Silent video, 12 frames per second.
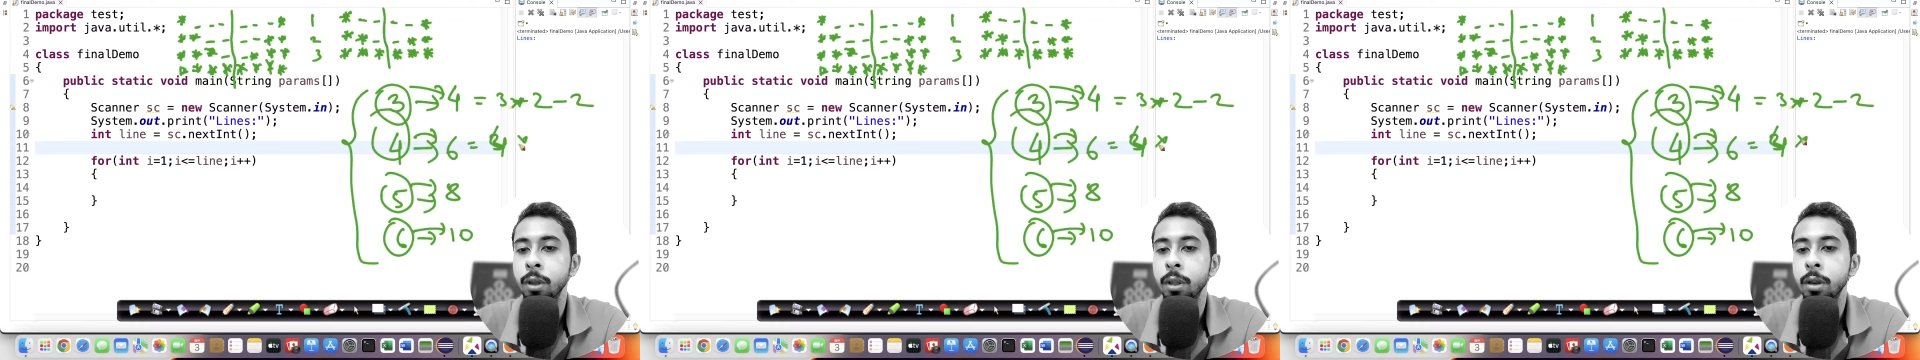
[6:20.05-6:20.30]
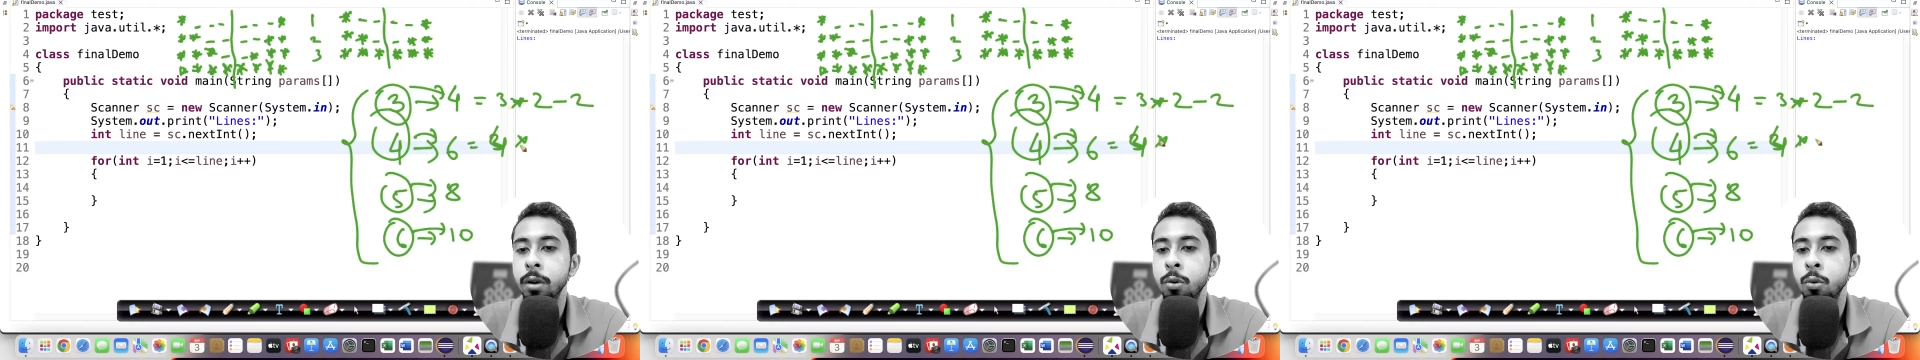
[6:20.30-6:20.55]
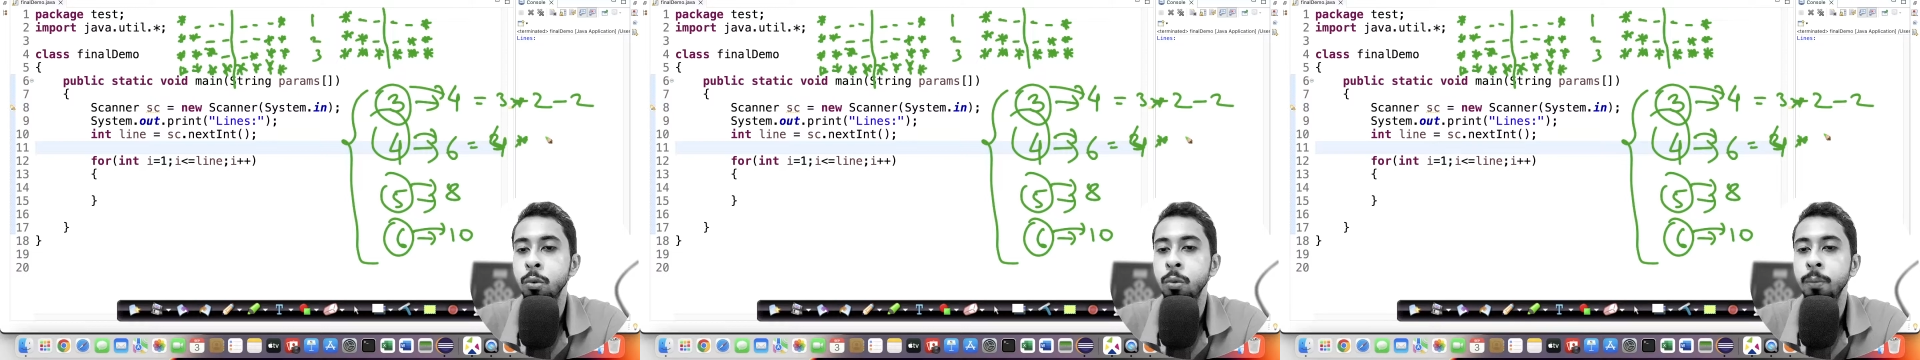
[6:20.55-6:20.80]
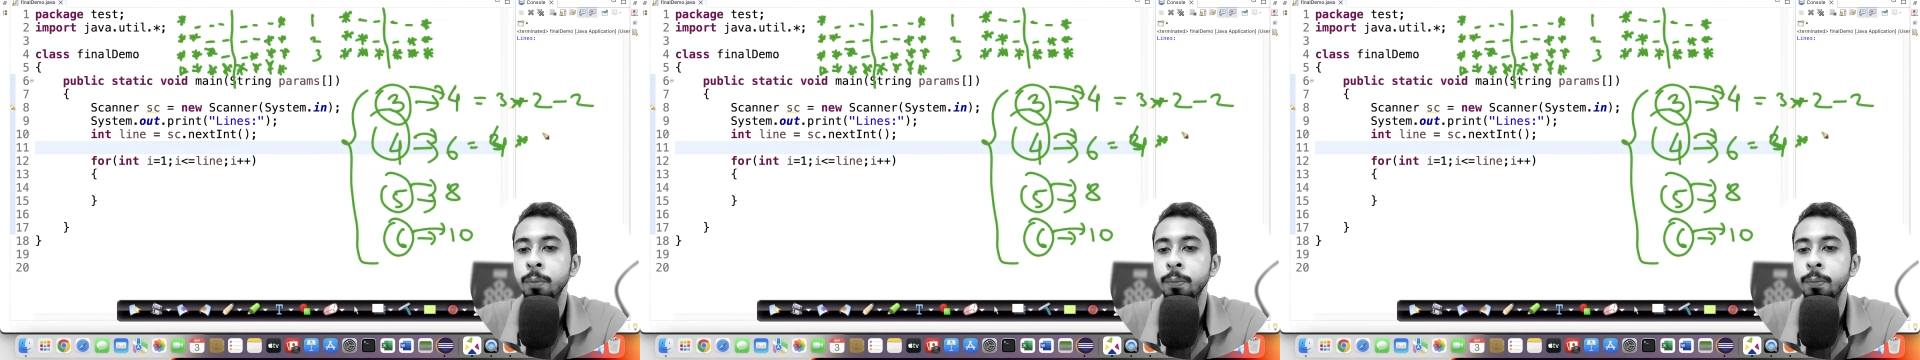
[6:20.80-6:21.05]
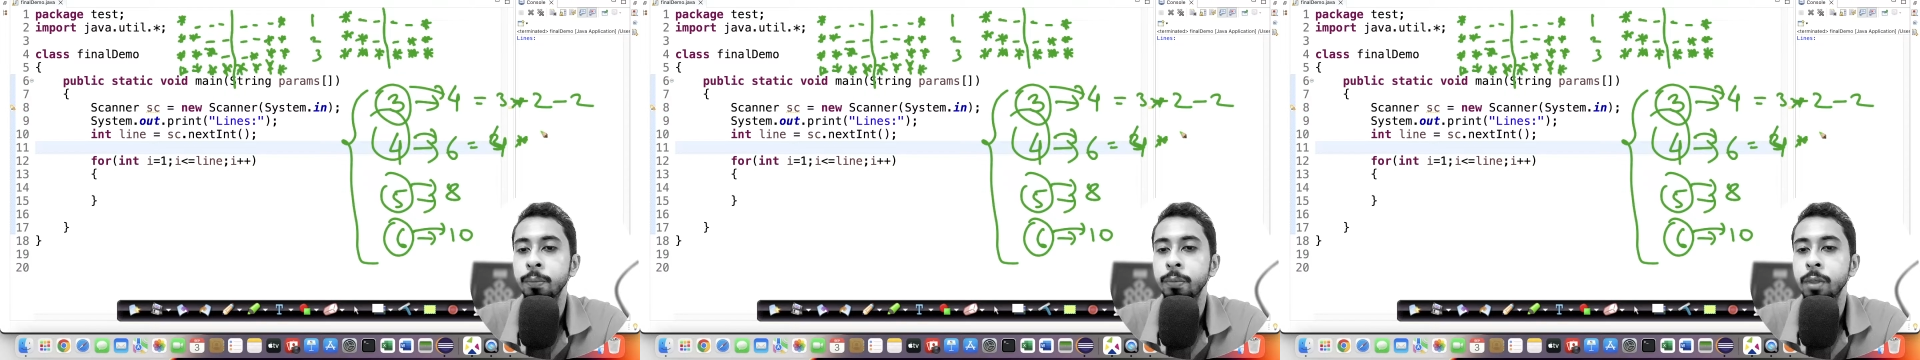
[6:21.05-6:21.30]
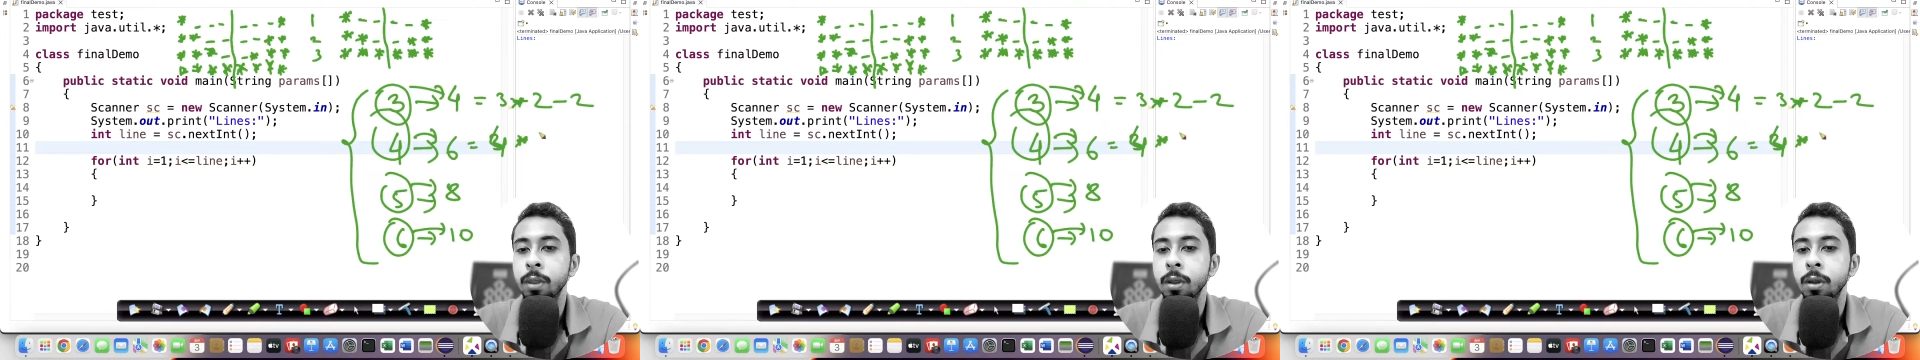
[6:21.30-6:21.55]
into
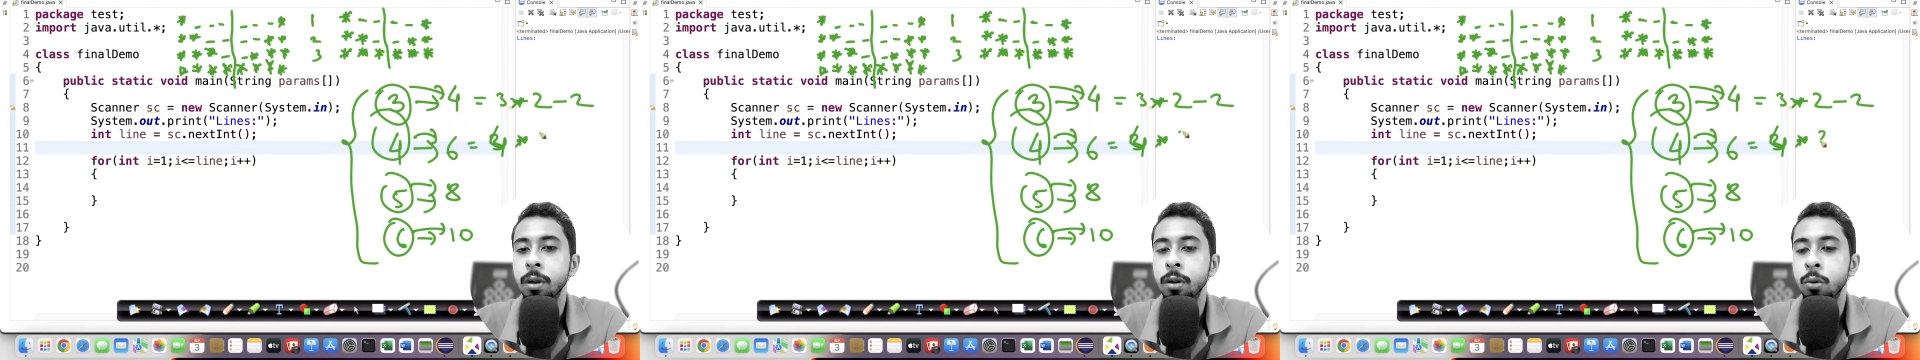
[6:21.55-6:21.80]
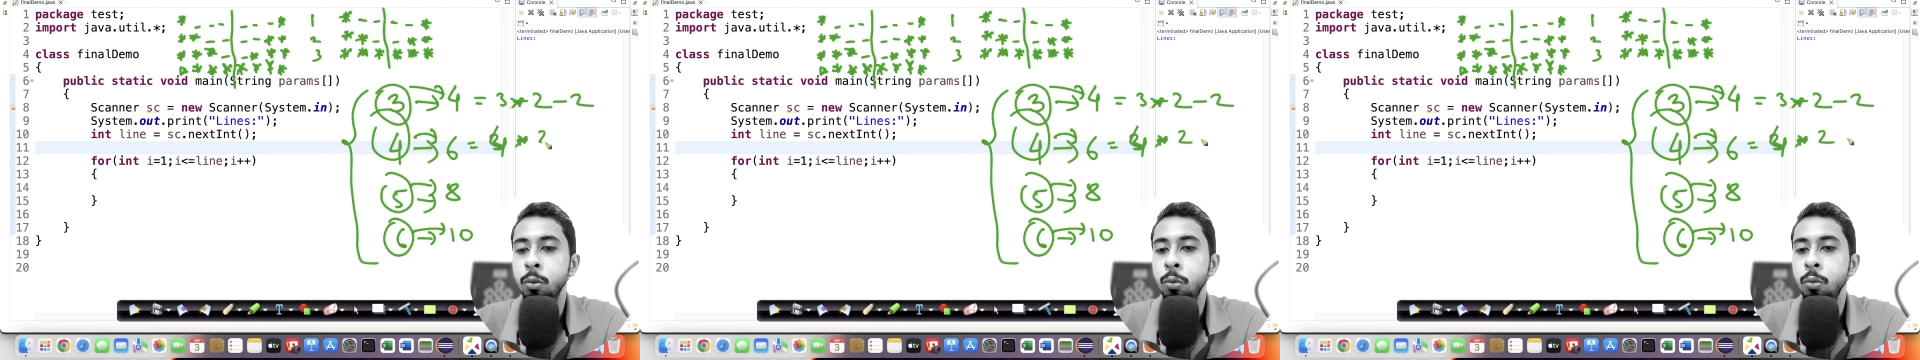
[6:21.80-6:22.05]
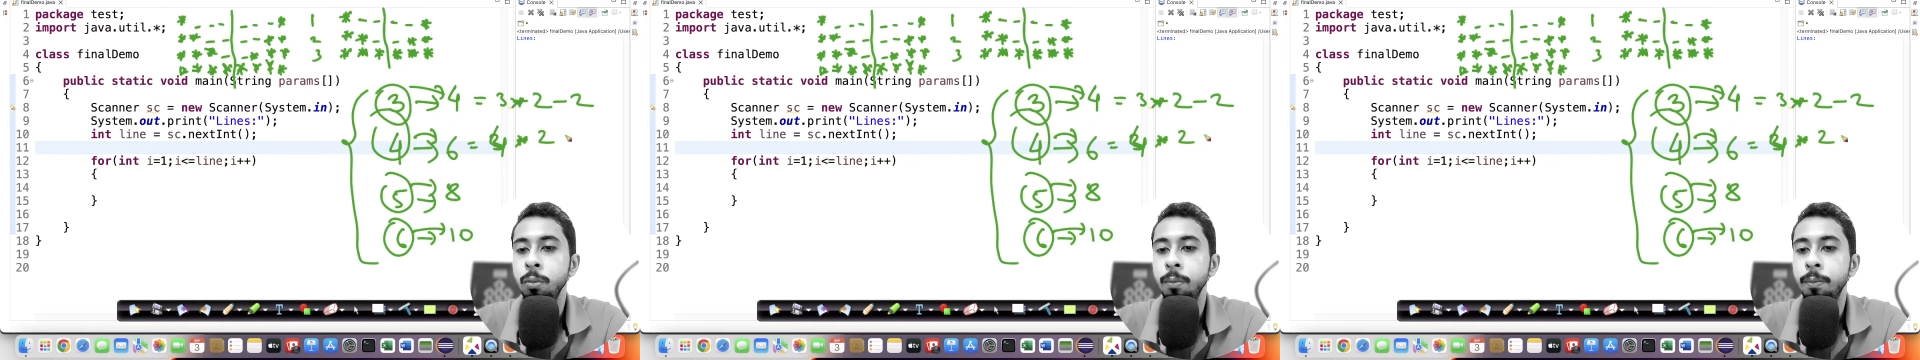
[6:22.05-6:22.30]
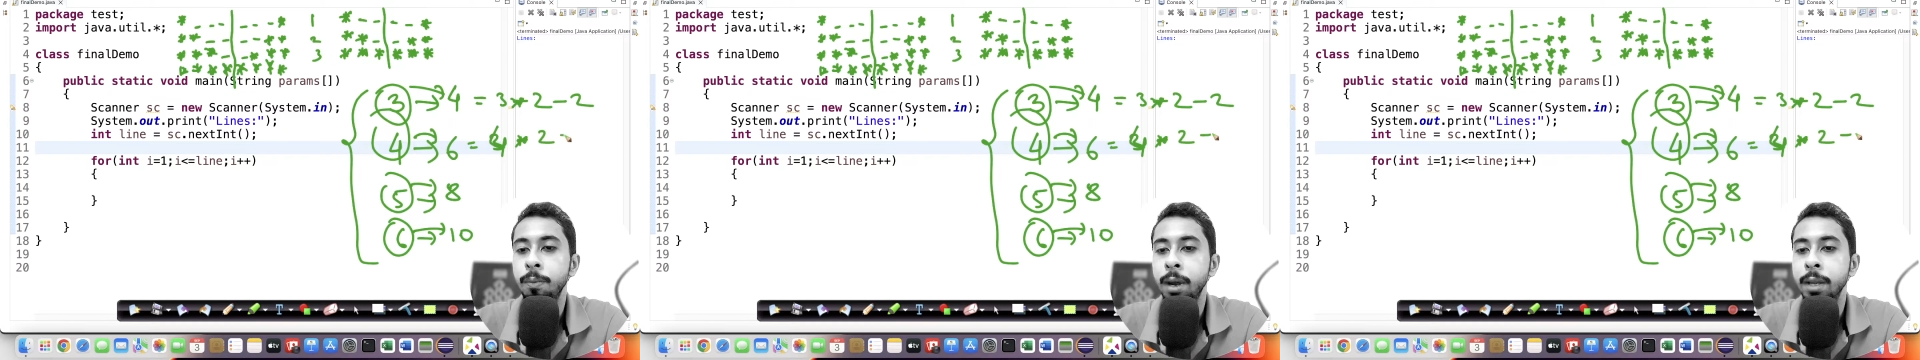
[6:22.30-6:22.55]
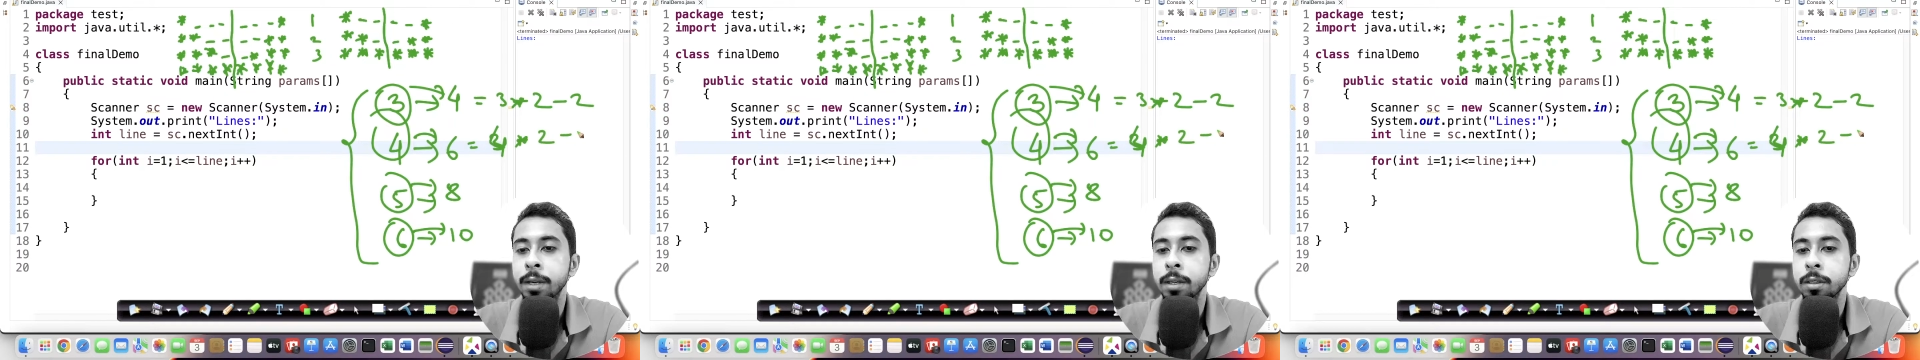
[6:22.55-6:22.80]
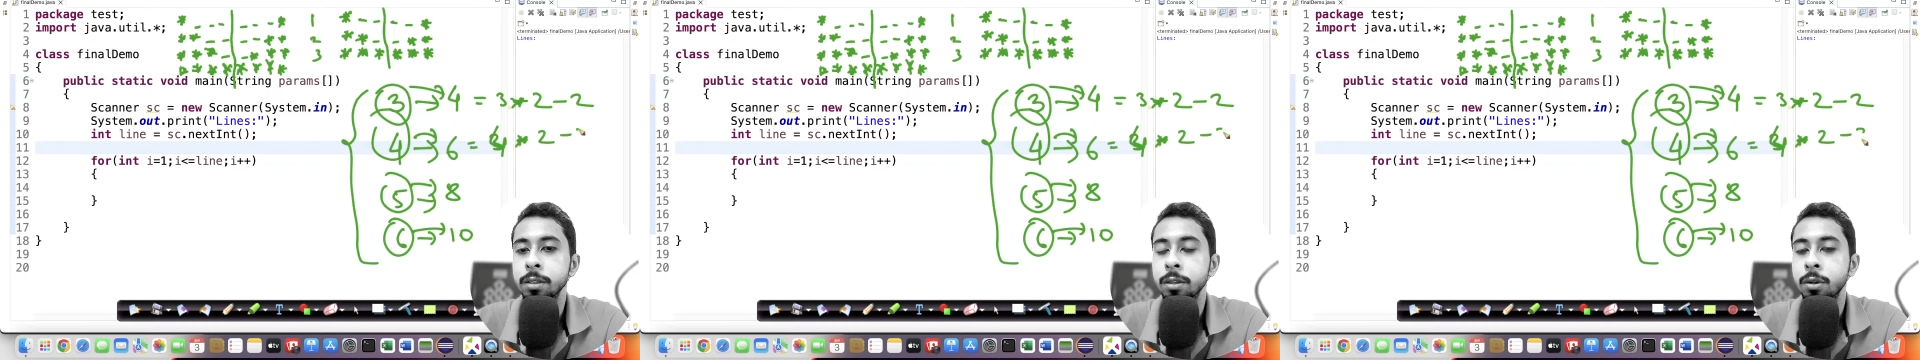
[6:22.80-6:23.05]
2
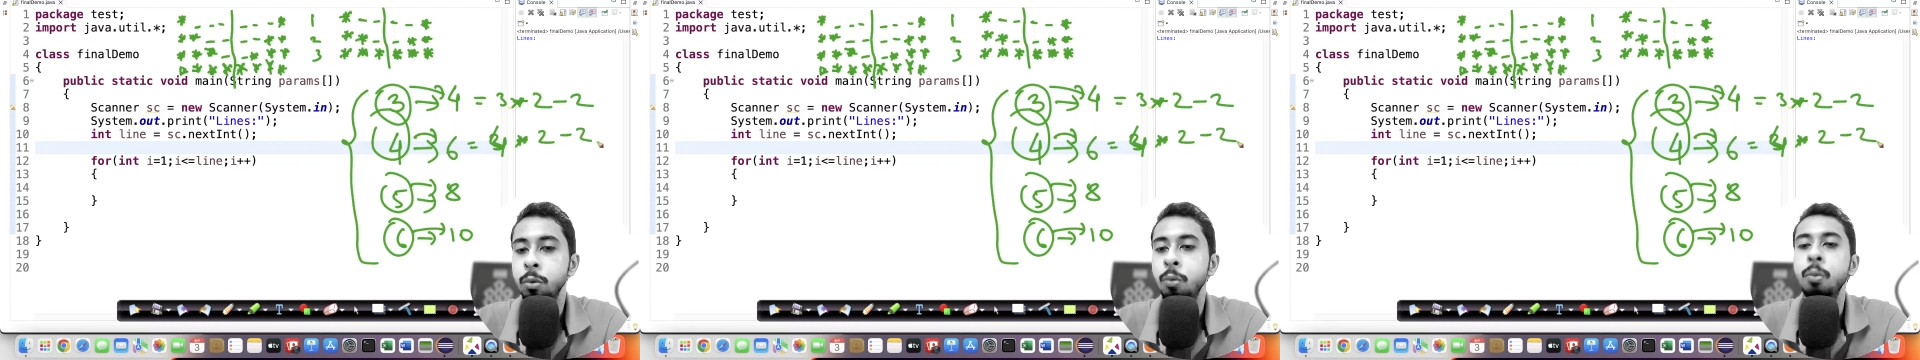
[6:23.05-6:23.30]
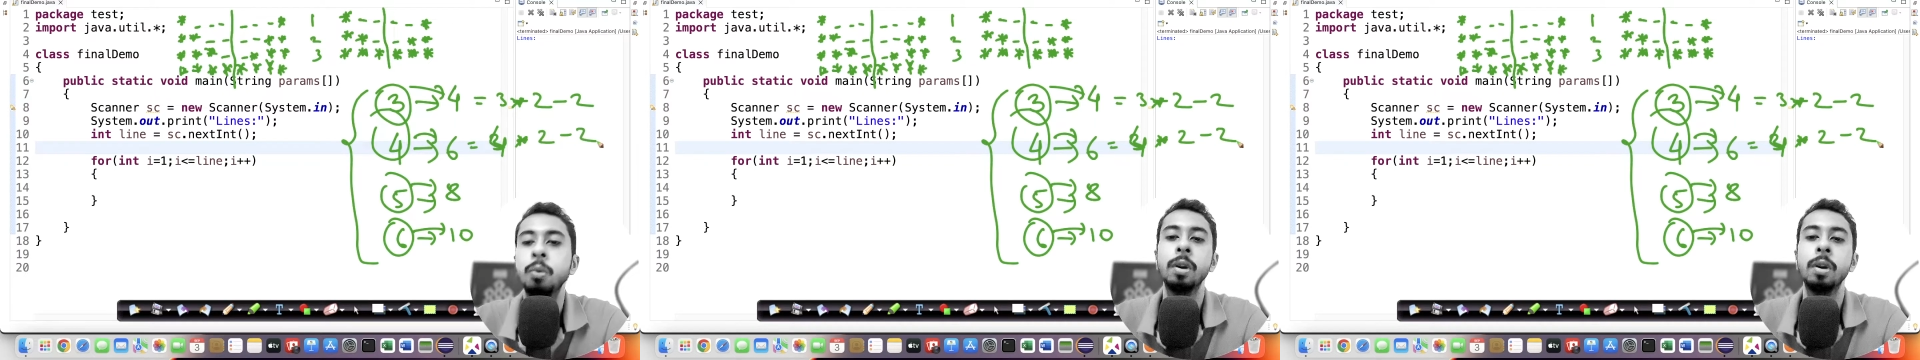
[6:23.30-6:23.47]
minus 2.